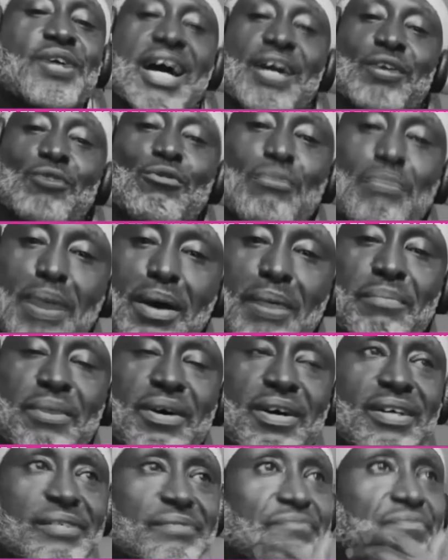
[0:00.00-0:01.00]
to
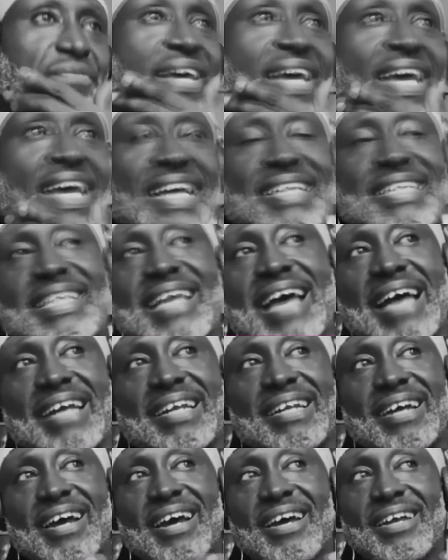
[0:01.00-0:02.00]
remember is that
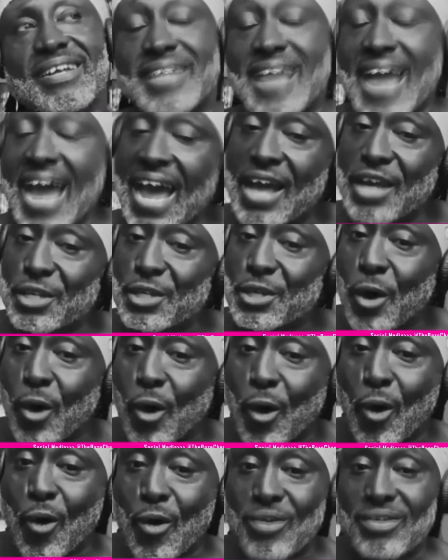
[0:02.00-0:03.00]

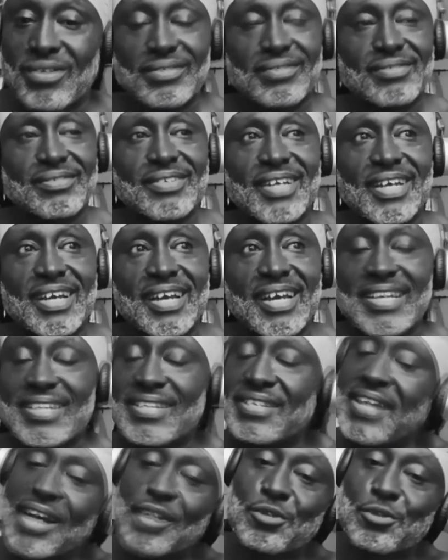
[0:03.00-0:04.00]
dancehall is
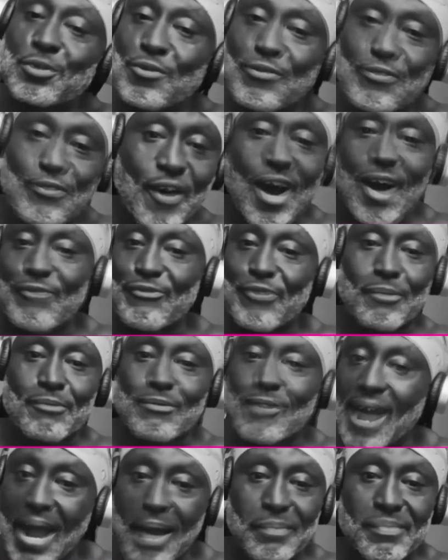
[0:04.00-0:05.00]
not too far from
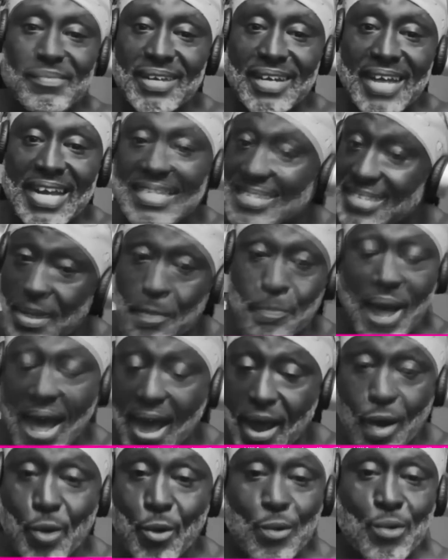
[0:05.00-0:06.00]
rap.
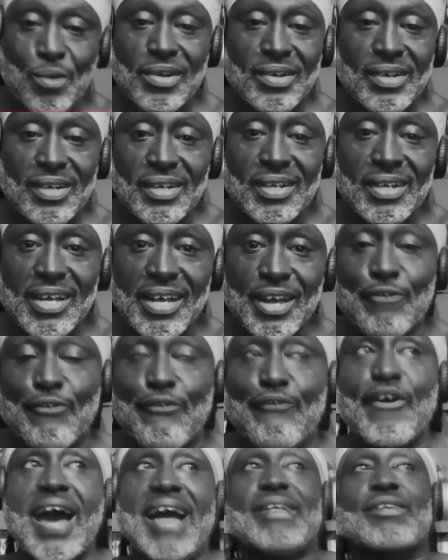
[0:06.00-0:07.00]
In fact,